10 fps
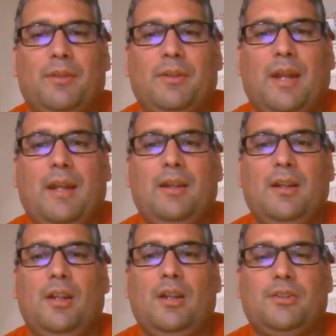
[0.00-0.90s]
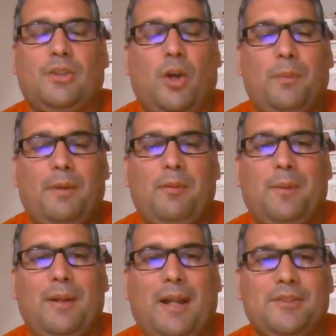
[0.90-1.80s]
Okay, so I hope
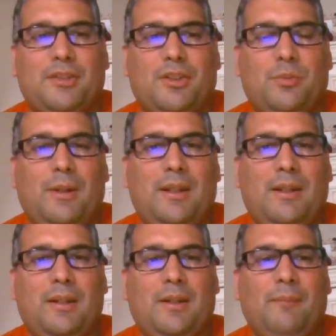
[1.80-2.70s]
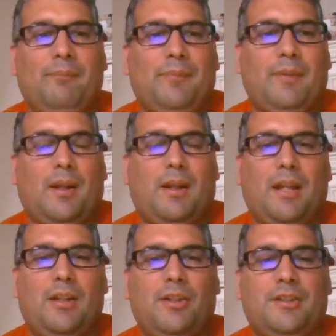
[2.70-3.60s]
everybody has a good week.
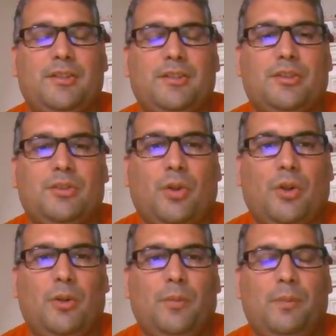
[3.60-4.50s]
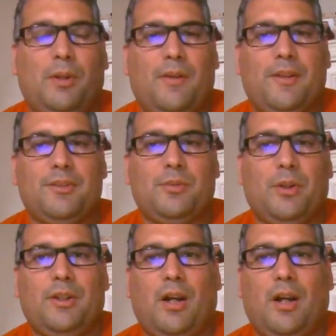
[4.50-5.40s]
Again, look at the tutorial below this
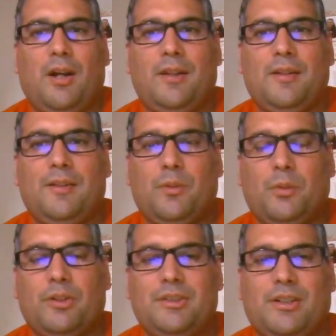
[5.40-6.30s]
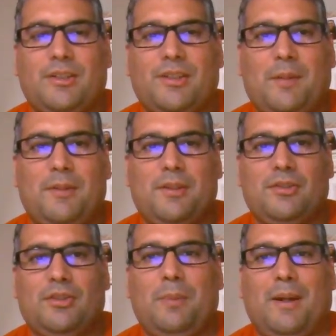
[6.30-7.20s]
one on the worksheet assignment that's
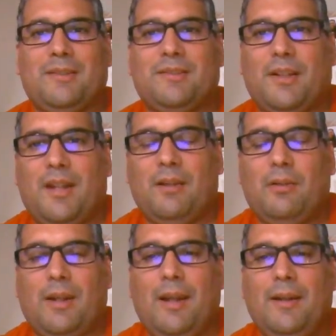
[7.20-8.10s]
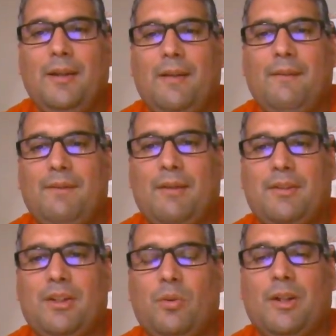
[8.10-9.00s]
due by Sunday. Okay, if you have
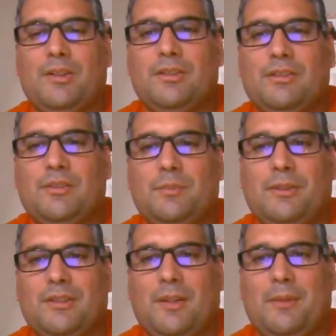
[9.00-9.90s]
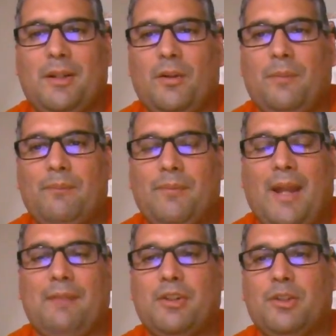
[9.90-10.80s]
any questions, please let me know.
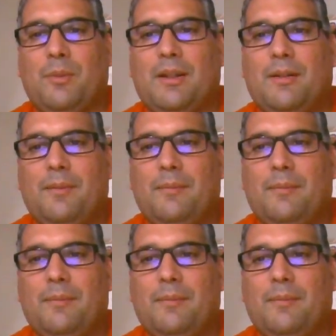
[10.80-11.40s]
Have a good week.